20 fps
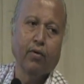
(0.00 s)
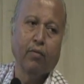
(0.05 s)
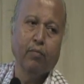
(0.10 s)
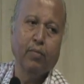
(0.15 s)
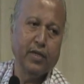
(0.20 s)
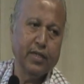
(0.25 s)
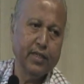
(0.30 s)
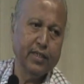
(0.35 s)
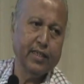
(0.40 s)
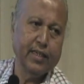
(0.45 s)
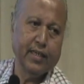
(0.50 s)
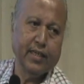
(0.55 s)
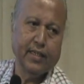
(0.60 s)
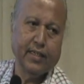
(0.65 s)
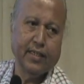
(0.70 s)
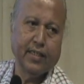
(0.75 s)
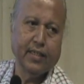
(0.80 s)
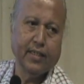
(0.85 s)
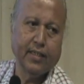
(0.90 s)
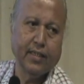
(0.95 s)

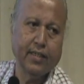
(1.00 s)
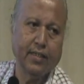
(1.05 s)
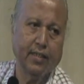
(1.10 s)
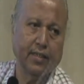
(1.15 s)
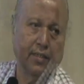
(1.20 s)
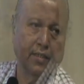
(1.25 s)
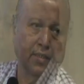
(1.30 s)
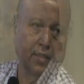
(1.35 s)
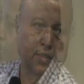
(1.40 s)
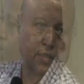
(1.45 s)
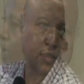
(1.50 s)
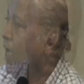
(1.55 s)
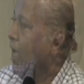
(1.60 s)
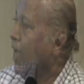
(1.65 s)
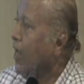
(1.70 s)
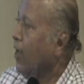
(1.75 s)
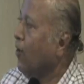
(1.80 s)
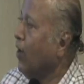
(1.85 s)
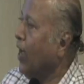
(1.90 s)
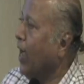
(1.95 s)
pesticides.
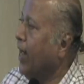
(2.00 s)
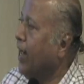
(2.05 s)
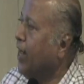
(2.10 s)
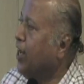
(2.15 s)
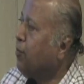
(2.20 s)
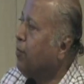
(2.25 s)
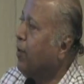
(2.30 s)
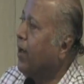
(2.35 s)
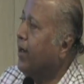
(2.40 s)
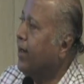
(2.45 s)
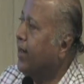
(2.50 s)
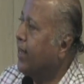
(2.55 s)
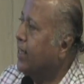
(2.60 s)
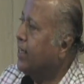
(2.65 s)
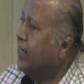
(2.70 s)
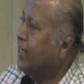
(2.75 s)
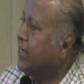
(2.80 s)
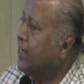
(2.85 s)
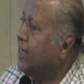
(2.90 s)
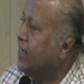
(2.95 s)
Now
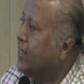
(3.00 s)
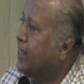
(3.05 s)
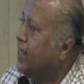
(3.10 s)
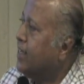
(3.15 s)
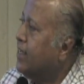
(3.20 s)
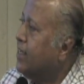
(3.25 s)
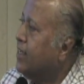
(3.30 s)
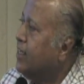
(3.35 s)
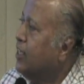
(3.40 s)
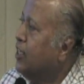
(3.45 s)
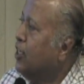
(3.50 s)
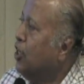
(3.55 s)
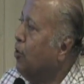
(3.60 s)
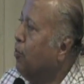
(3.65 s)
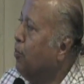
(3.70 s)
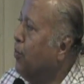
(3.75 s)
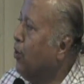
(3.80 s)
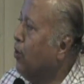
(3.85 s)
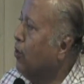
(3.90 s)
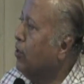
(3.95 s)
antibiotics
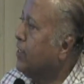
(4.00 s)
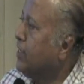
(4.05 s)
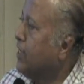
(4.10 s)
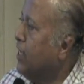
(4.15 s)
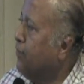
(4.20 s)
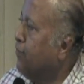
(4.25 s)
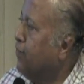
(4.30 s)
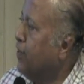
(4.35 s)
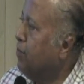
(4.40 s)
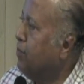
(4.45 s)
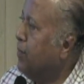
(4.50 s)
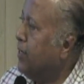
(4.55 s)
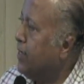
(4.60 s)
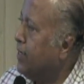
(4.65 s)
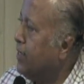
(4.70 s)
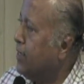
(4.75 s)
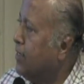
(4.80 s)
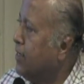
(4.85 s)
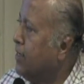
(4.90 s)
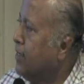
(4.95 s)
beyond safe limit
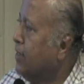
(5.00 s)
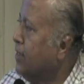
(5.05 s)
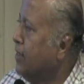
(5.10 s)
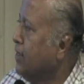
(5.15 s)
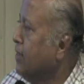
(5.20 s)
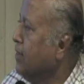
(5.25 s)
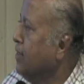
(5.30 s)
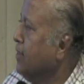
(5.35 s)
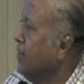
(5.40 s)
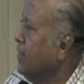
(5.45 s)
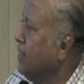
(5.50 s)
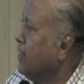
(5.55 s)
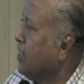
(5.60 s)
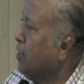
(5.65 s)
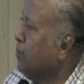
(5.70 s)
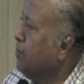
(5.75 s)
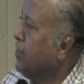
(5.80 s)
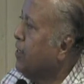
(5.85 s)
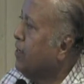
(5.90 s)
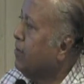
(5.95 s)
is
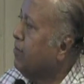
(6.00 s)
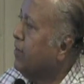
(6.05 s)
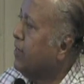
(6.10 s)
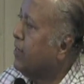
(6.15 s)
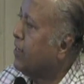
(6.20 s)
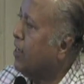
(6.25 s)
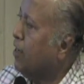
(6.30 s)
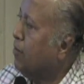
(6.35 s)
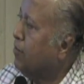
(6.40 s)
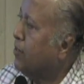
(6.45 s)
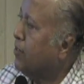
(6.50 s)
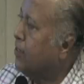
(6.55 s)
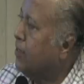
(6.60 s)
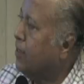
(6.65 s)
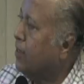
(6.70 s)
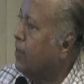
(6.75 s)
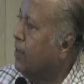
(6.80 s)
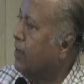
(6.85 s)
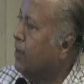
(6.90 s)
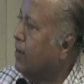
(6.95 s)
something which comes
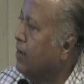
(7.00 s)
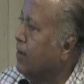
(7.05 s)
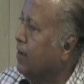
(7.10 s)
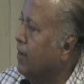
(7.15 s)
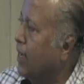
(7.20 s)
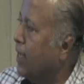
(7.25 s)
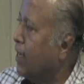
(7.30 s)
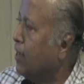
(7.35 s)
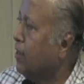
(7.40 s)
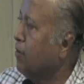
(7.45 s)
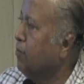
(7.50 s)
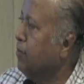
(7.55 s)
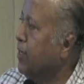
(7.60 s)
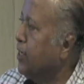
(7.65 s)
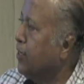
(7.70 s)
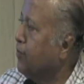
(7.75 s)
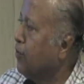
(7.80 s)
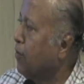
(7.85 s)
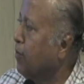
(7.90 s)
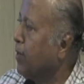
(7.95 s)
like the
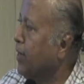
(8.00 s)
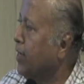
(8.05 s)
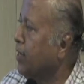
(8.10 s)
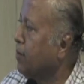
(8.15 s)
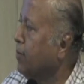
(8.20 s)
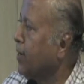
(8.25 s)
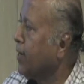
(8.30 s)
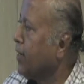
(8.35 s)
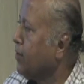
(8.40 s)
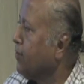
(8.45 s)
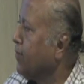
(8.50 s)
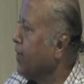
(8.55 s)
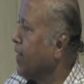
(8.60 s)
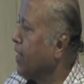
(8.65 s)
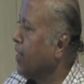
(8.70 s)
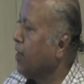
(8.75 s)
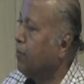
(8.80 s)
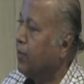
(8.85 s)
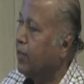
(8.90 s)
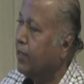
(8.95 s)
meat from antibiotic fed
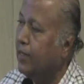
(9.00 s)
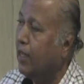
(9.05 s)
animal.